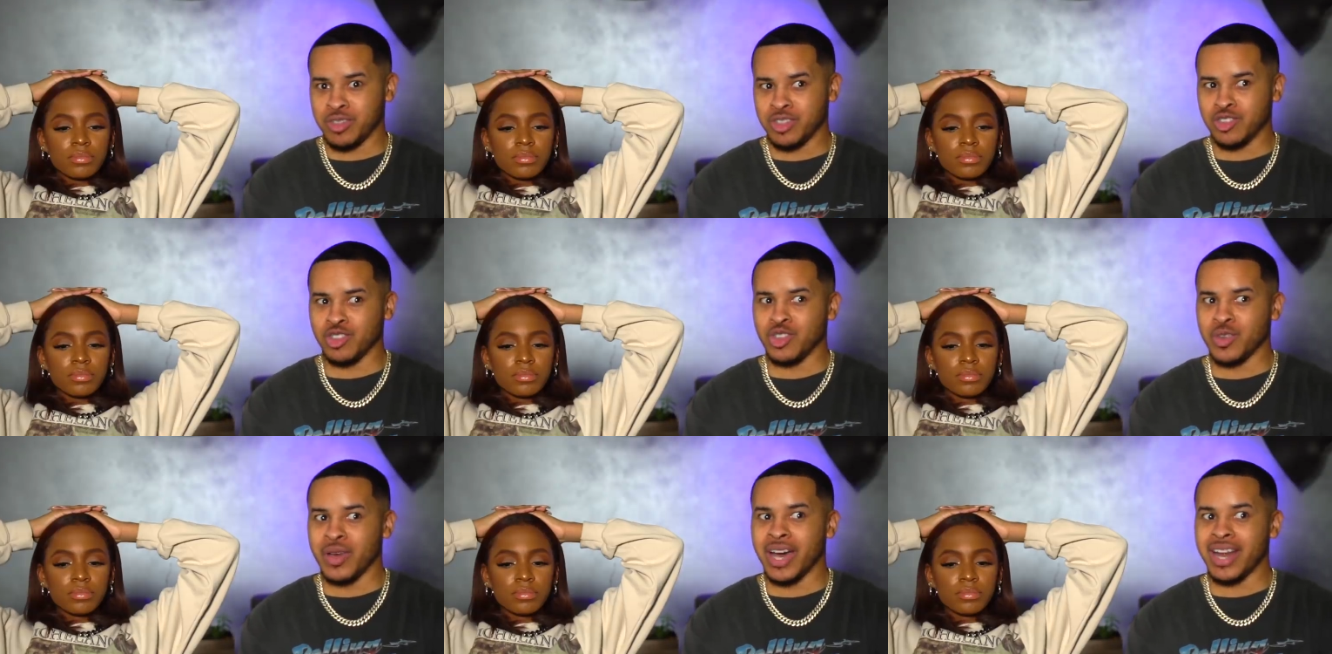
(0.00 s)
Speaker 1: So
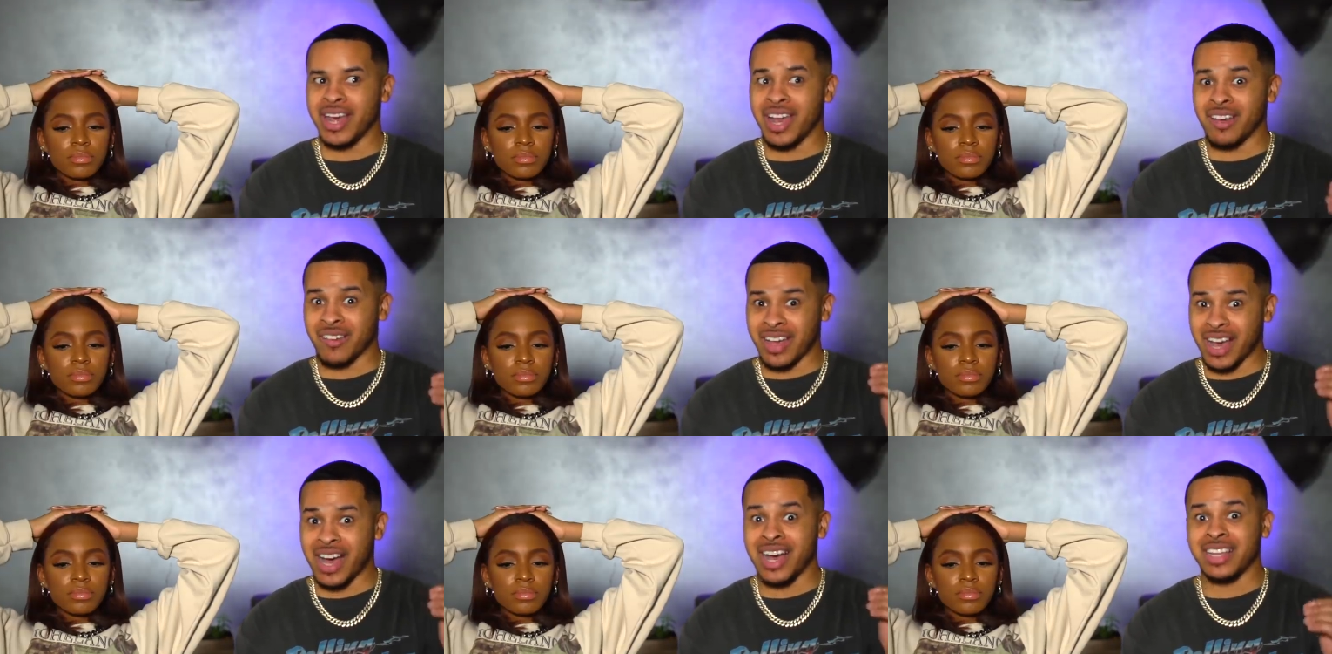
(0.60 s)
you got to
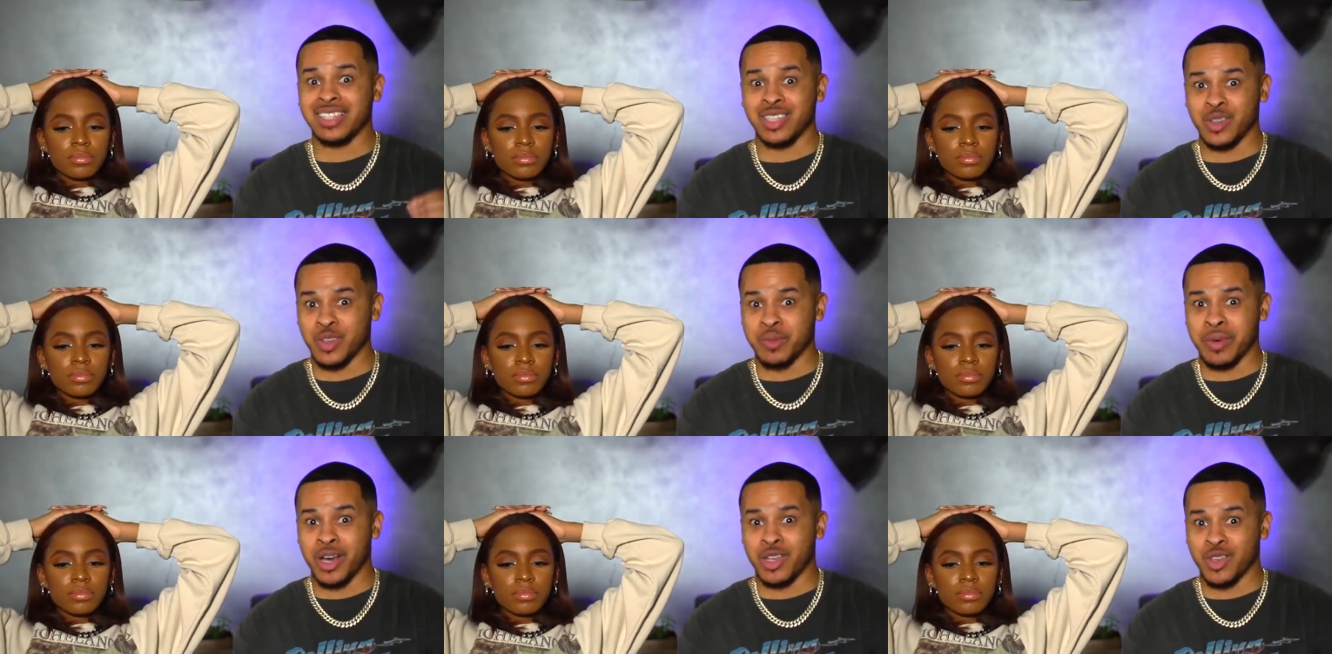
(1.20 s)
have God tell
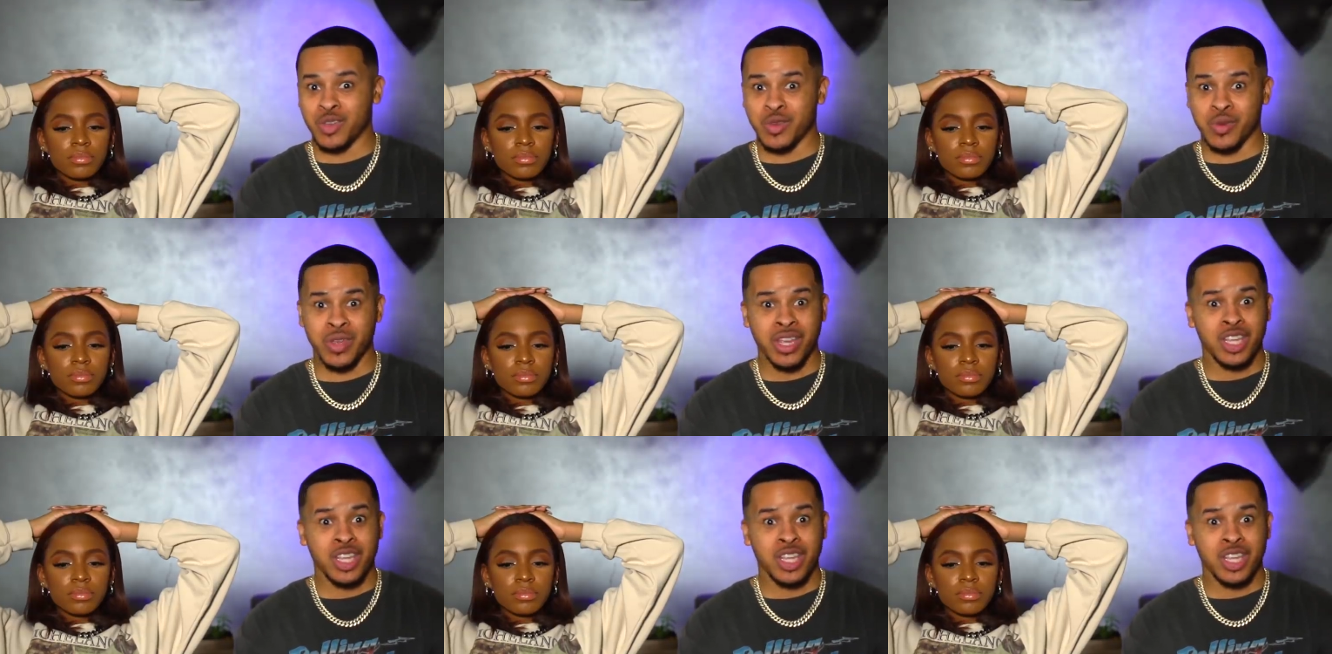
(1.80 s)
you about you